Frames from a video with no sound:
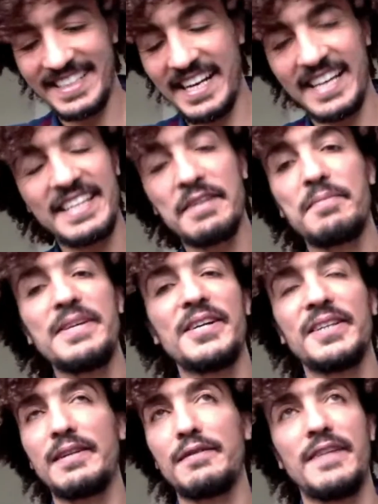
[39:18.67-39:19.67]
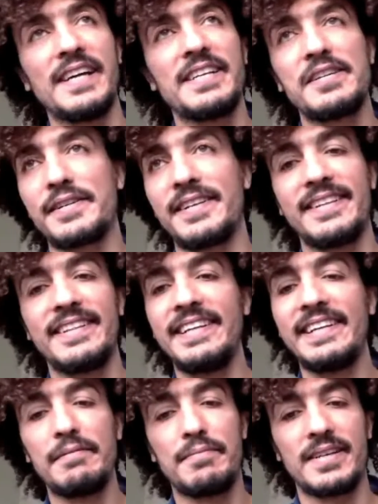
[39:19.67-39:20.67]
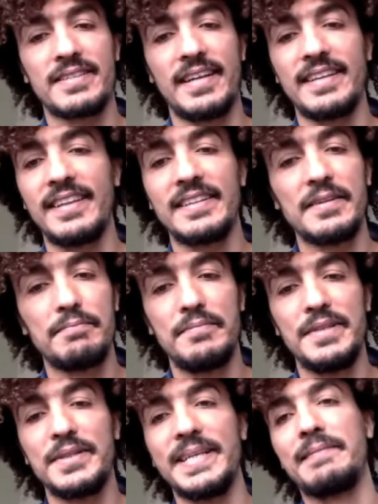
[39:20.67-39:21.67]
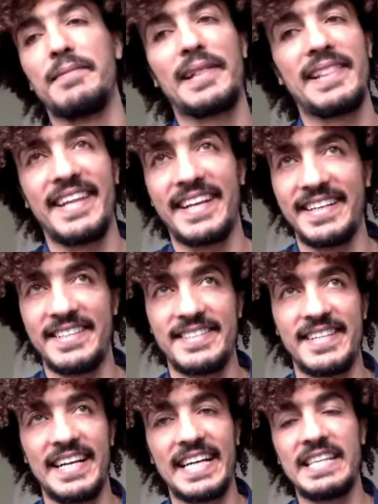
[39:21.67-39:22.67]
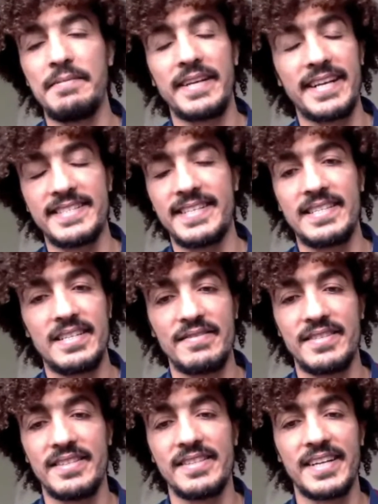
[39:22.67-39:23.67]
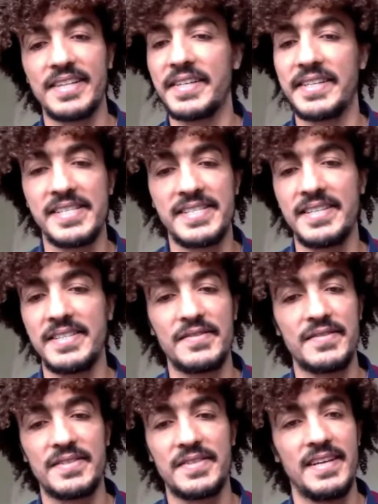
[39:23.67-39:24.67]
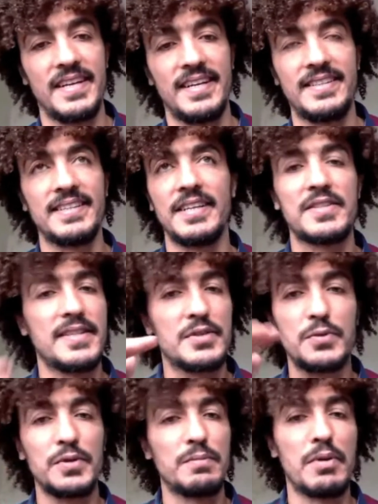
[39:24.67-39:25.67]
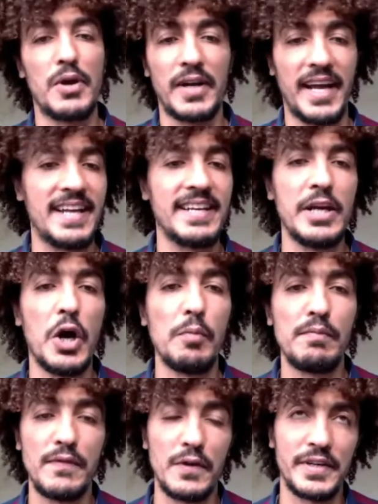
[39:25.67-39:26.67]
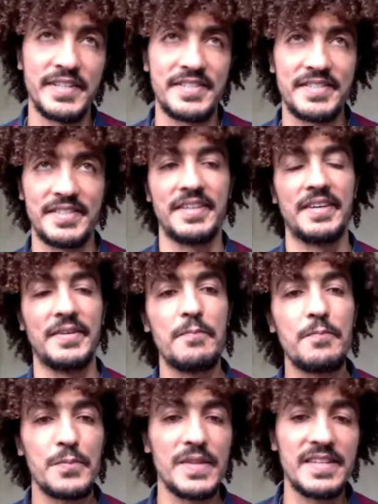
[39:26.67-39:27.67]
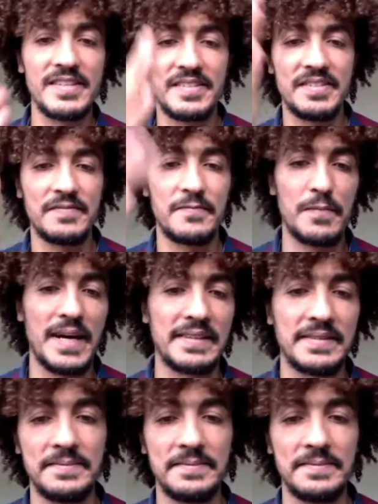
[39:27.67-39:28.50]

I think beyond the financial and legal part, I think the, the real bottleneck is academic incentives and career incentives. That that, that would mm. block any hope for this uh, this path.